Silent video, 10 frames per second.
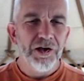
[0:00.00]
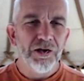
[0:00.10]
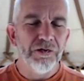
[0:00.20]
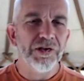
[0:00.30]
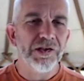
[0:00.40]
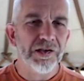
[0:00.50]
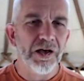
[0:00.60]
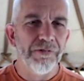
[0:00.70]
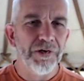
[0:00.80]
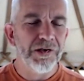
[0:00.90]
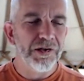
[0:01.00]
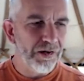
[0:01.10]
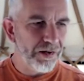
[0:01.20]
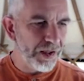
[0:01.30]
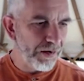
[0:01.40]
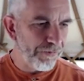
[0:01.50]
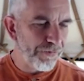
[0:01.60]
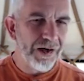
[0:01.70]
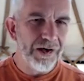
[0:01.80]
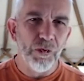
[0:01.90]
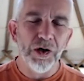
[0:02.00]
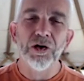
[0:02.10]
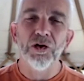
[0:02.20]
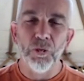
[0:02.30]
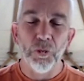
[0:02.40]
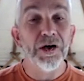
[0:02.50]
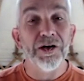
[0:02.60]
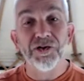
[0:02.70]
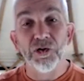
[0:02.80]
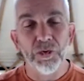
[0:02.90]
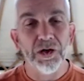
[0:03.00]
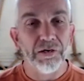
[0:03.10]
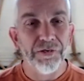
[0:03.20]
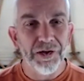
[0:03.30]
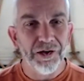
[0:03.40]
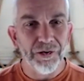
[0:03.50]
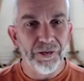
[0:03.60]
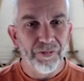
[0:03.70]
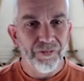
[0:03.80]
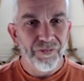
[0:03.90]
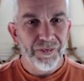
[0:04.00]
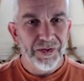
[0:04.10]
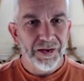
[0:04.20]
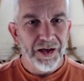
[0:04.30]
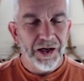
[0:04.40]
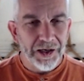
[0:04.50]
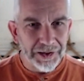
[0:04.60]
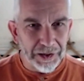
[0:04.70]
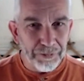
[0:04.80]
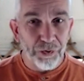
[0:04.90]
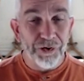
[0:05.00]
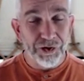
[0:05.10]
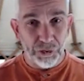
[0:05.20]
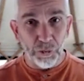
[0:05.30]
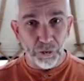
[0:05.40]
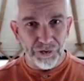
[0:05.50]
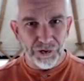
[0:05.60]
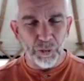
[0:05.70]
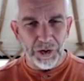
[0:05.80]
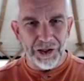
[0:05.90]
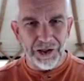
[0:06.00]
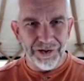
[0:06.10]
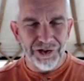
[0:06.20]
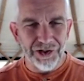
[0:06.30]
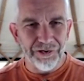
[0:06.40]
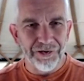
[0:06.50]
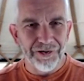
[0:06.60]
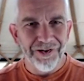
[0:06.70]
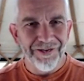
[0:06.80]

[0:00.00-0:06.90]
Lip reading: You've discovered the framework and the words that work for you, and they point towards the one and only truth.